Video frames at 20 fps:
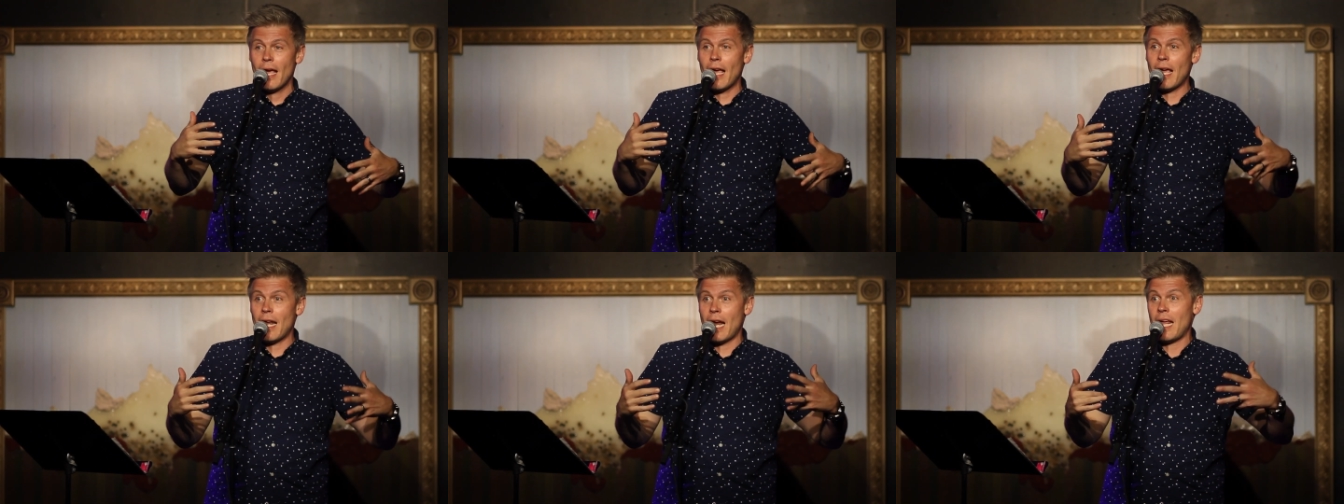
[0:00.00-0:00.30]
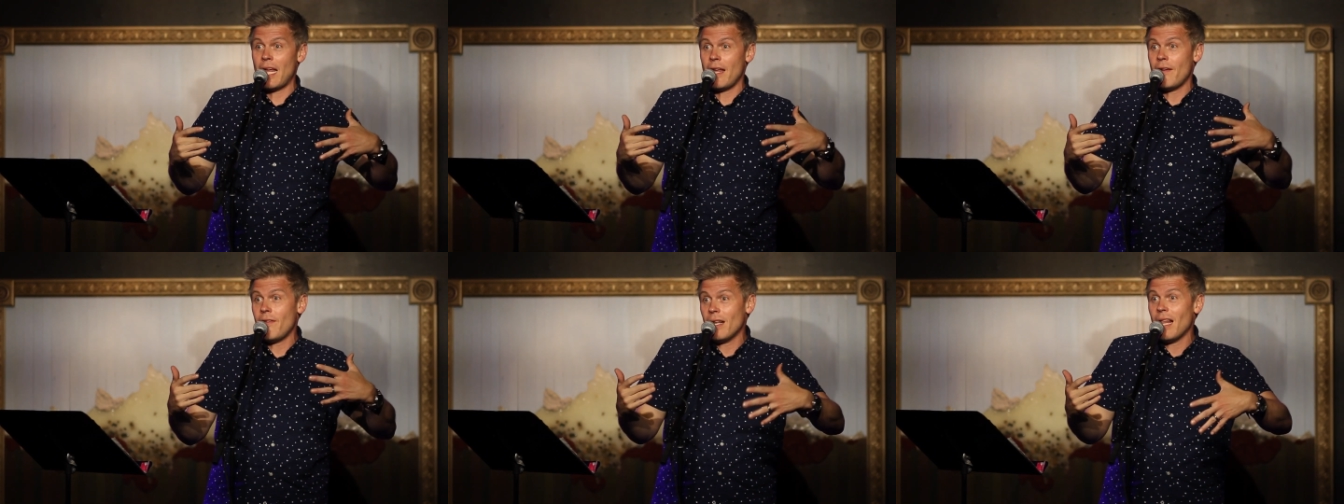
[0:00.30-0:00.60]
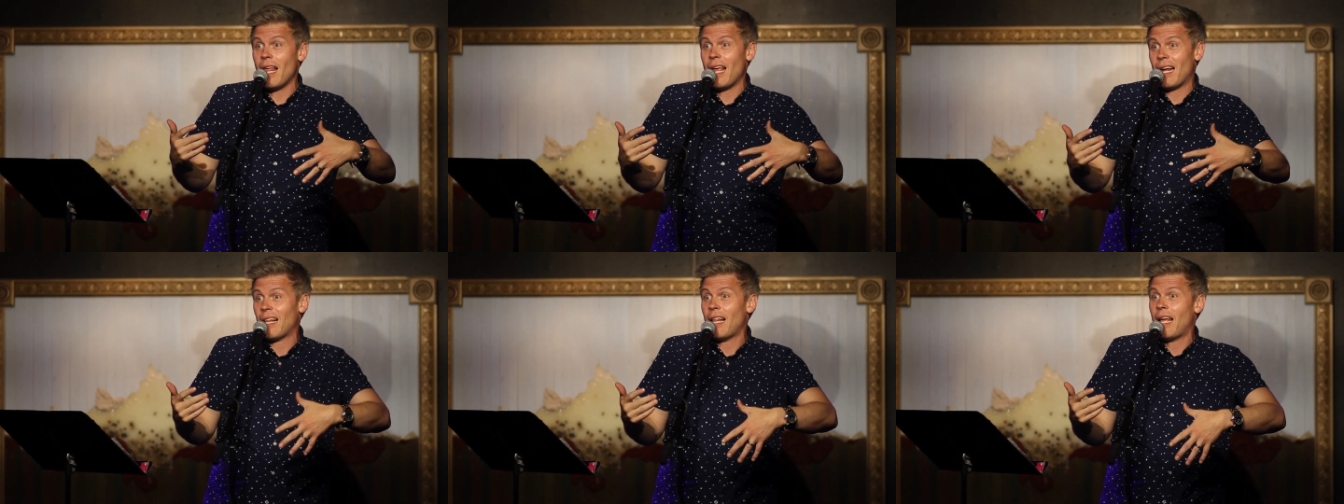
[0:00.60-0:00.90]
and I even
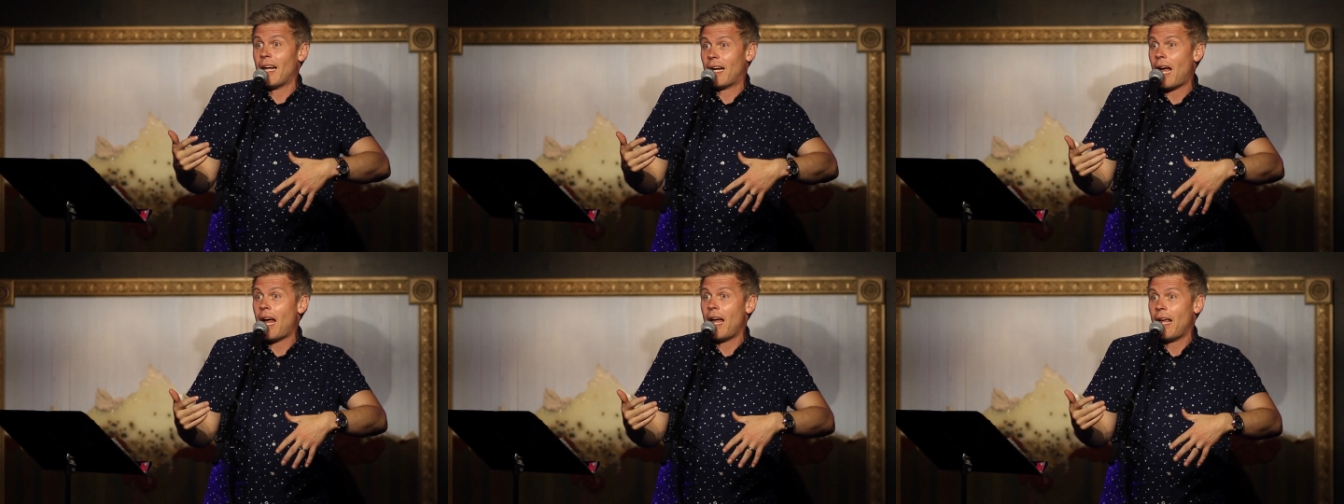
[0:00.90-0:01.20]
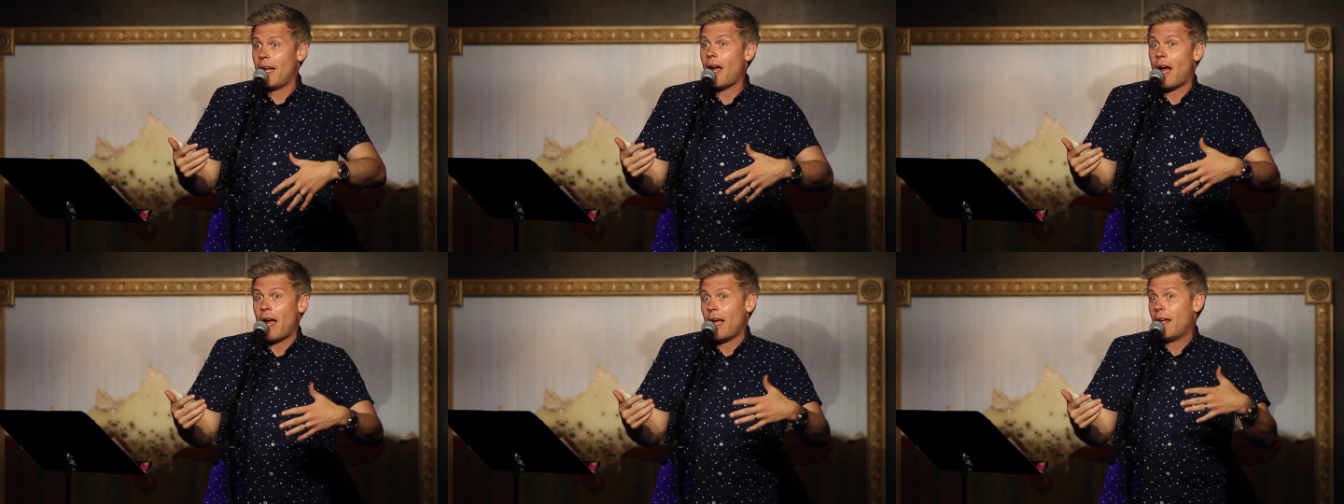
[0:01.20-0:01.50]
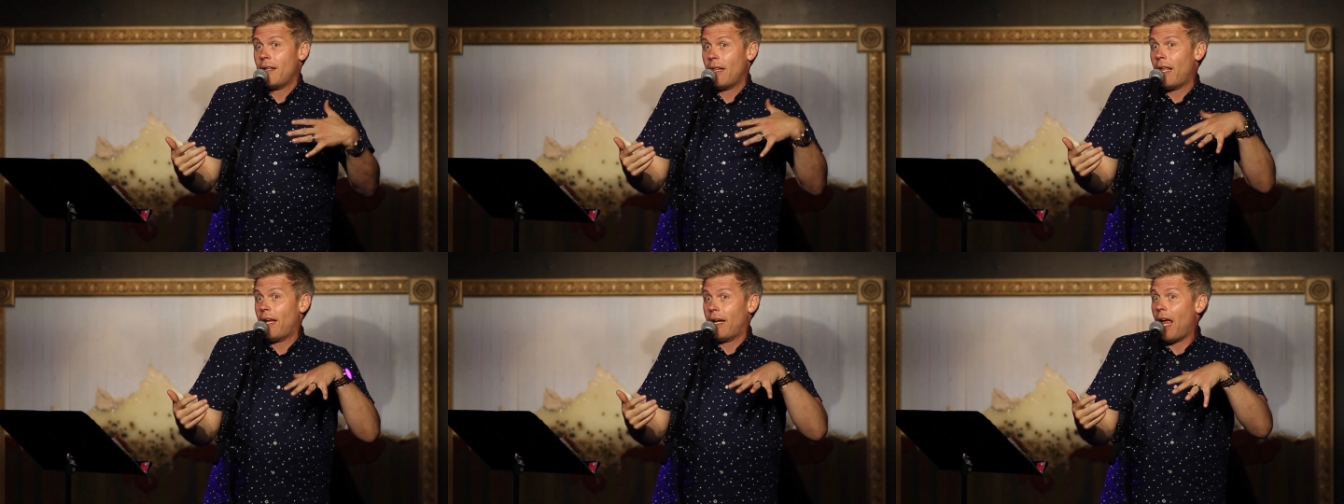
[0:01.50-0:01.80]
like like I I
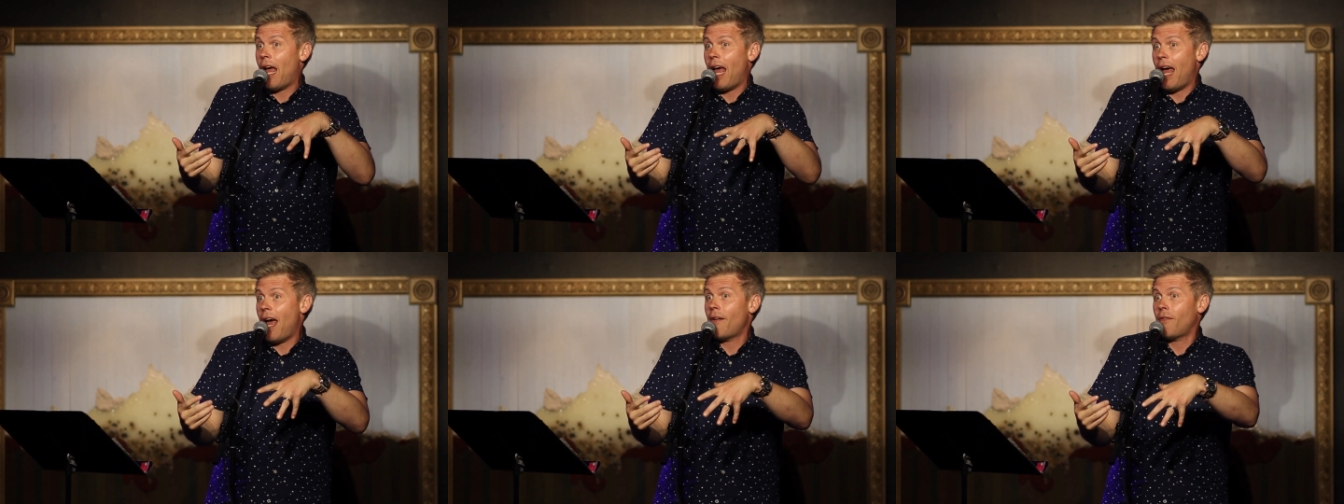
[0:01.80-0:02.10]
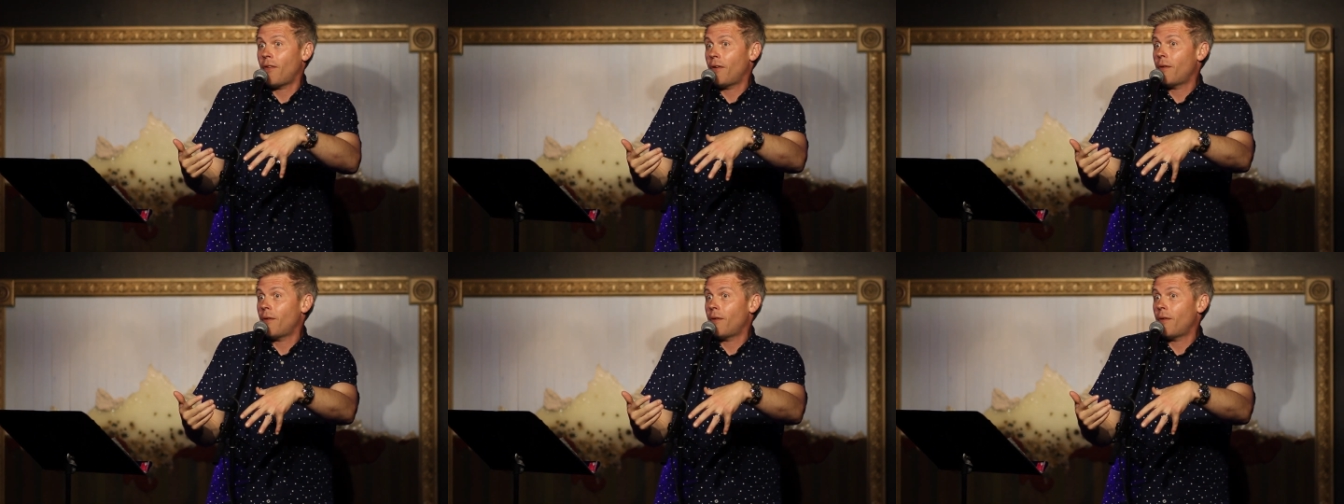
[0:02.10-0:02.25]
like have